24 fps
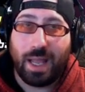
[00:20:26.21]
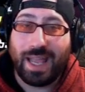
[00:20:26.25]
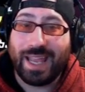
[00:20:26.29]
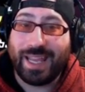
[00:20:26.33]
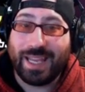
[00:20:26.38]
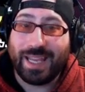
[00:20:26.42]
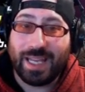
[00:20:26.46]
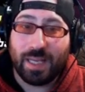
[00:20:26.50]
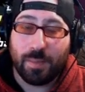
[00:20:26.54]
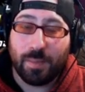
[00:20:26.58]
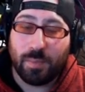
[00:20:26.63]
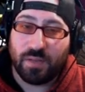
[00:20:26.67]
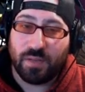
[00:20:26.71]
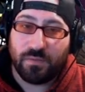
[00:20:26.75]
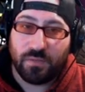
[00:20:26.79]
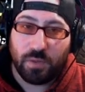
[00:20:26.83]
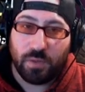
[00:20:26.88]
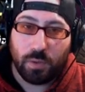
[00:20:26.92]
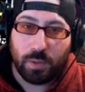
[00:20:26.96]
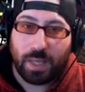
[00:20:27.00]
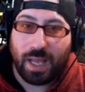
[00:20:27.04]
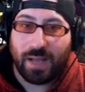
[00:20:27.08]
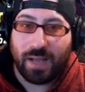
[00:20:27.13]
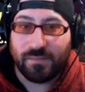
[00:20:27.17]
AIM if you
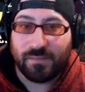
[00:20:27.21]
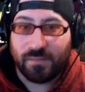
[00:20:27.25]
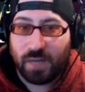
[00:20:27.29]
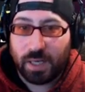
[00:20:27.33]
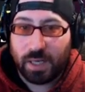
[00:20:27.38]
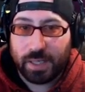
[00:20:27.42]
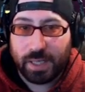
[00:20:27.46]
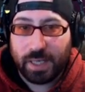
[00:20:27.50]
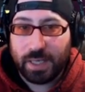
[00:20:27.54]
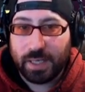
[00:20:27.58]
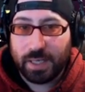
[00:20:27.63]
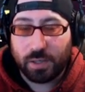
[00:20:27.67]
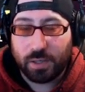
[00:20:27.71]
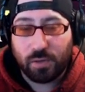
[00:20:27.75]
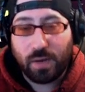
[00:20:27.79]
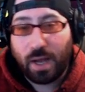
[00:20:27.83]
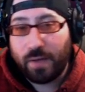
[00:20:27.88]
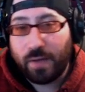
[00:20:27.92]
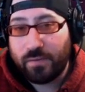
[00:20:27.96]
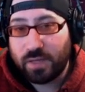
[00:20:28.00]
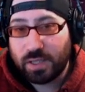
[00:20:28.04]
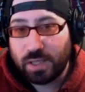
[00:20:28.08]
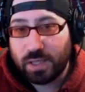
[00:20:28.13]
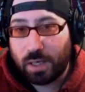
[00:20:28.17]
get lucky and
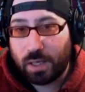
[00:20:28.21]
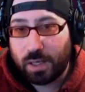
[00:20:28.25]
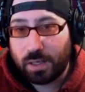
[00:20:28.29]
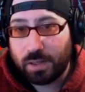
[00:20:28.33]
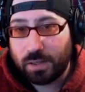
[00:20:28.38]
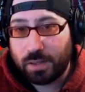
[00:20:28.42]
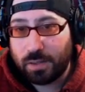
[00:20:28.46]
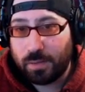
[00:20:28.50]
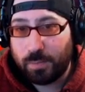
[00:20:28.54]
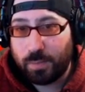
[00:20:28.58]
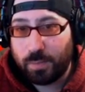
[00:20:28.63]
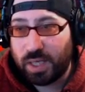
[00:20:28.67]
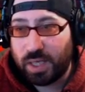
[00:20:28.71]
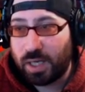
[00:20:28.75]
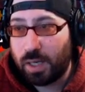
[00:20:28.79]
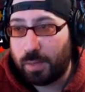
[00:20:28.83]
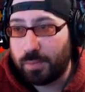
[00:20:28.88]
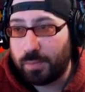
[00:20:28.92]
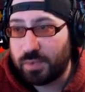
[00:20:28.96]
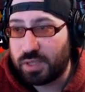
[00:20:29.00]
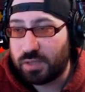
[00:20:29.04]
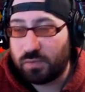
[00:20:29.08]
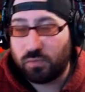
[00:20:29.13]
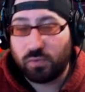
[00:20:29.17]
Graviton
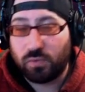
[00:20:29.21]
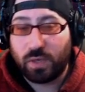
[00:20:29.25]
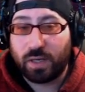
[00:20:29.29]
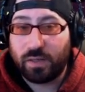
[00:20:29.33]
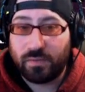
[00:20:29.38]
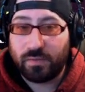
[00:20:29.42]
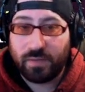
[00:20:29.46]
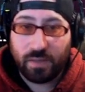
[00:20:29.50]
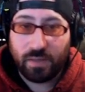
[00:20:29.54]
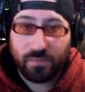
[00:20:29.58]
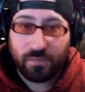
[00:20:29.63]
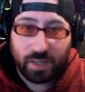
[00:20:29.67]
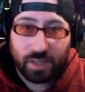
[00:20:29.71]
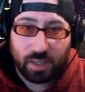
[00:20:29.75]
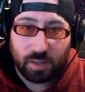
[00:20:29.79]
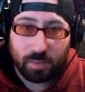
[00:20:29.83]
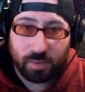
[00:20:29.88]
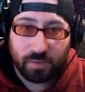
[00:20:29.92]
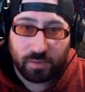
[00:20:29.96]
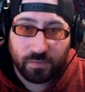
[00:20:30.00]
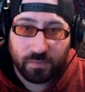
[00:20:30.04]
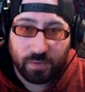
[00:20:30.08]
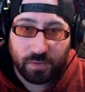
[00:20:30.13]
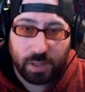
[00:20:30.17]
becomes readily
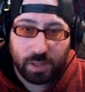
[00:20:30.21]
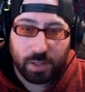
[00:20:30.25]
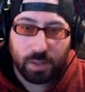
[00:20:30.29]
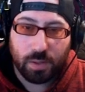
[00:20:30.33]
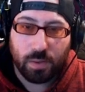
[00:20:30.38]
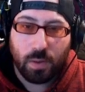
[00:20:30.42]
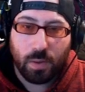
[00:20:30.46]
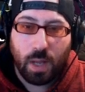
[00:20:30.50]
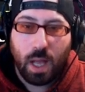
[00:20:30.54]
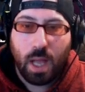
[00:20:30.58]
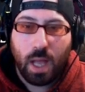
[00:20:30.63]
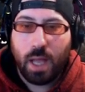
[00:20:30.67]
available for you.